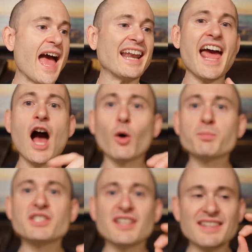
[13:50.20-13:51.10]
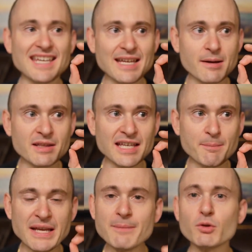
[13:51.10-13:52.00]
and helps the, the
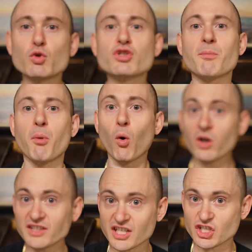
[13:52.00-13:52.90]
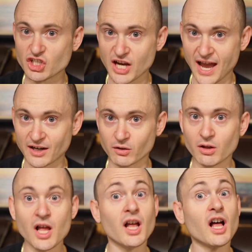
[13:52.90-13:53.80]
people who support this
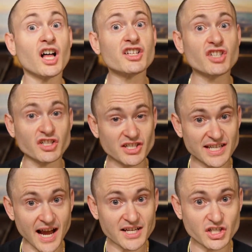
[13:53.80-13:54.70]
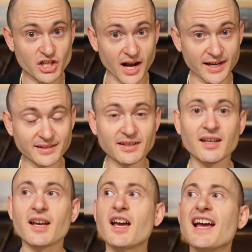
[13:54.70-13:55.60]
channel, such as the Ice Giant,
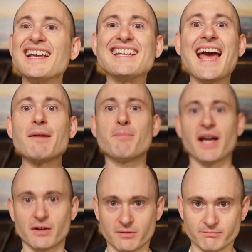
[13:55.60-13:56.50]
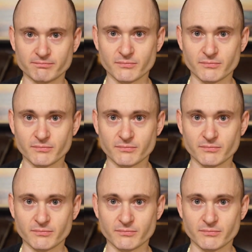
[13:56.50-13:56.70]
get better.